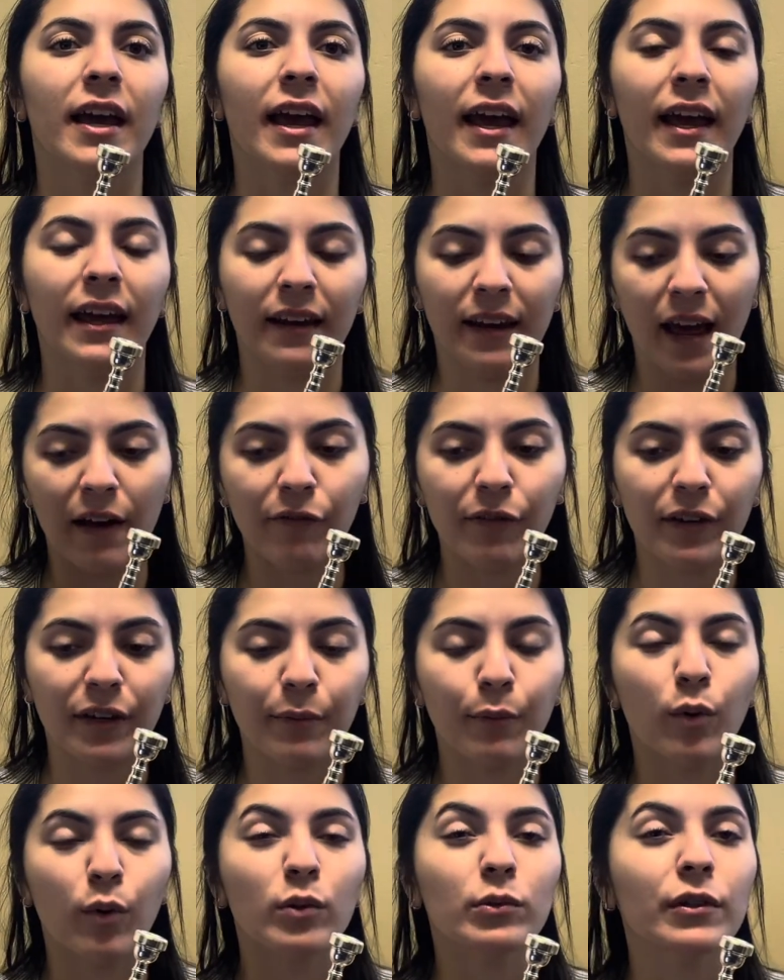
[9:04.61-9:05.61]
and have like a
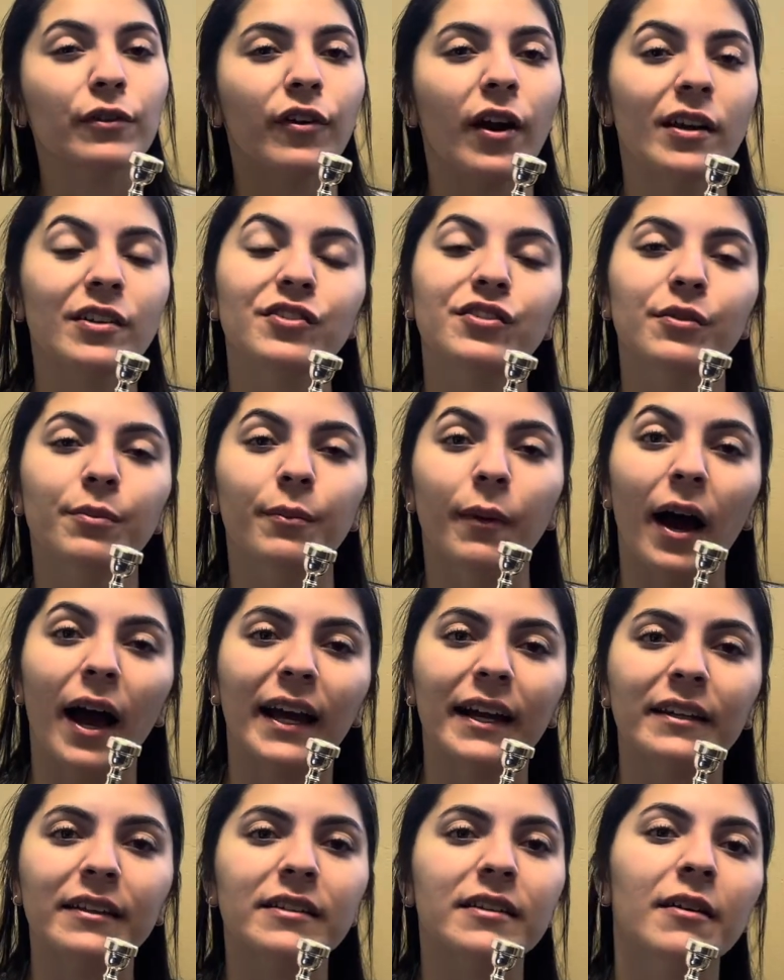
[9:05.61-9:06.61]
more refreshed
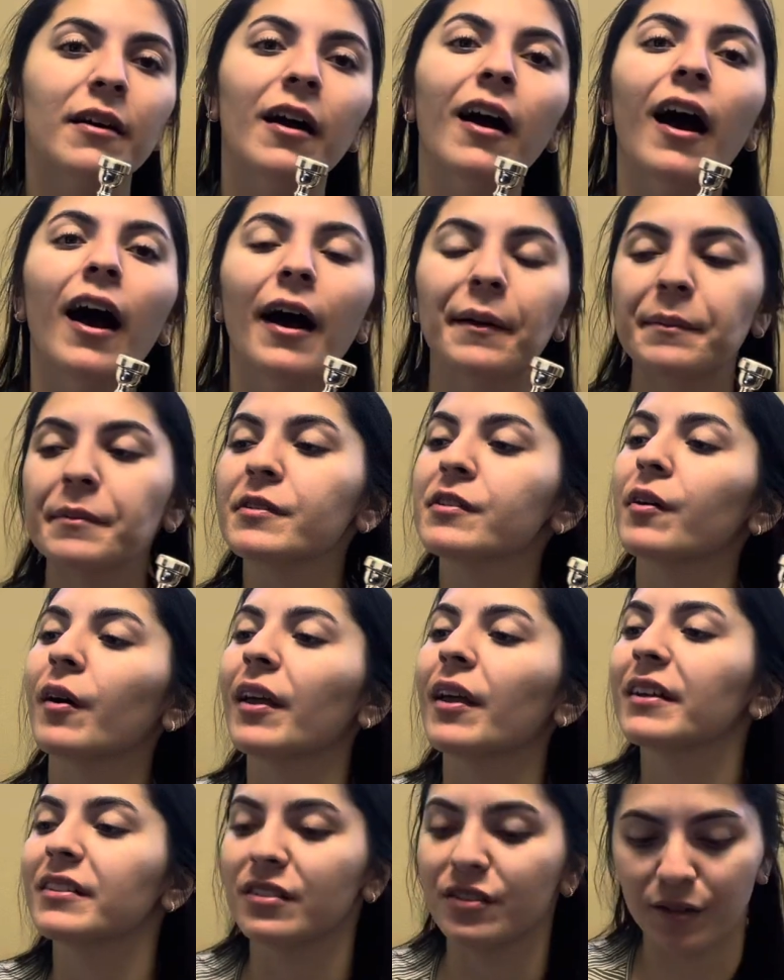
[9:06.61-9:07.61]
mind. So I
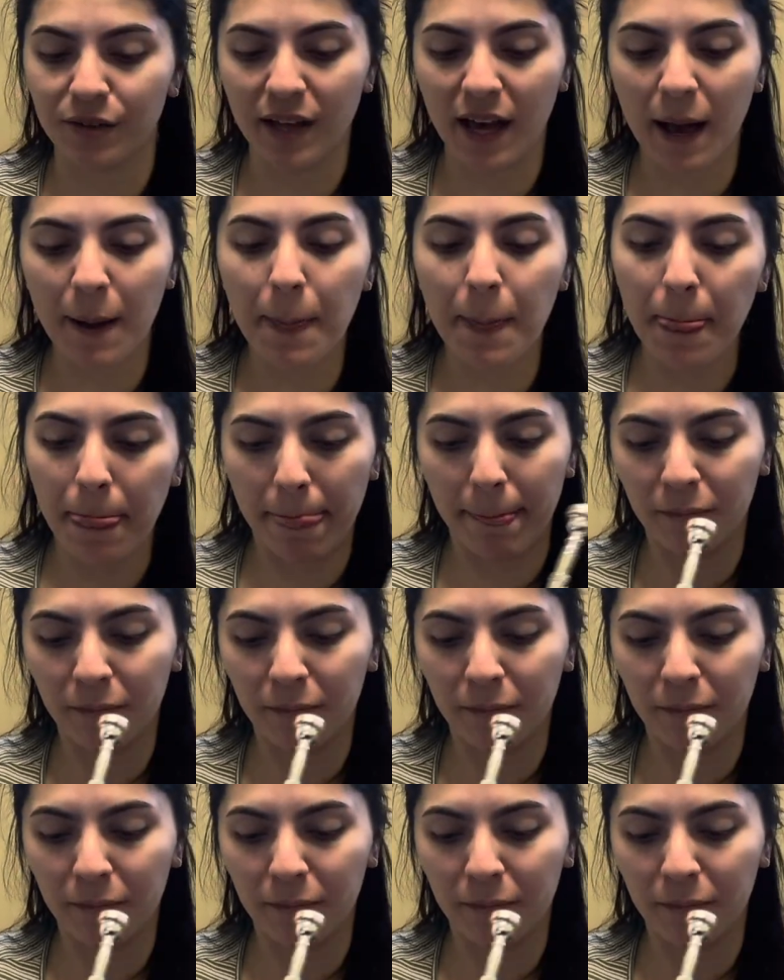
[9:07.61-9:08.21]
like to do that.